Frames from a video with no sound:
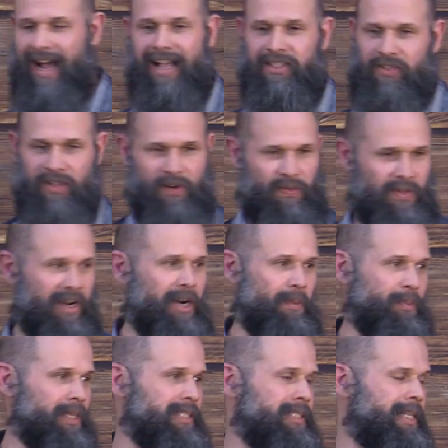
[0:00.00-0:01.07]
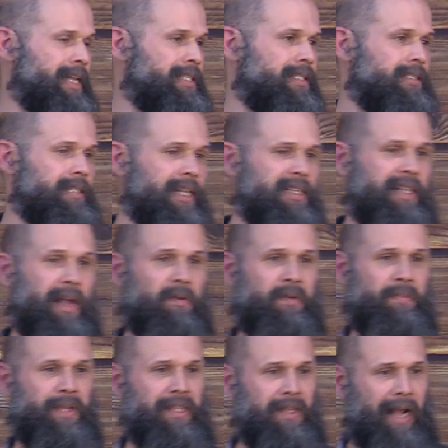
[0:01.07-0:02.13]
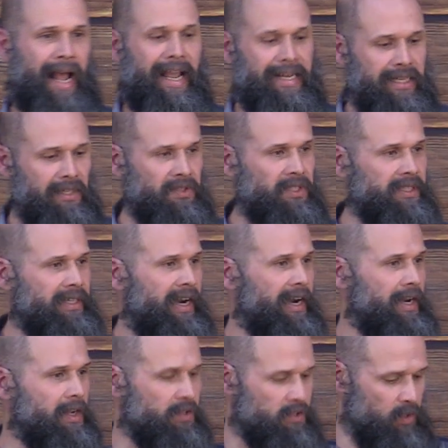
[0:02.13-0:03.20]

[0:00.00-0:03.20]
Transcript: God's their therapist. That would be the ideal scenario.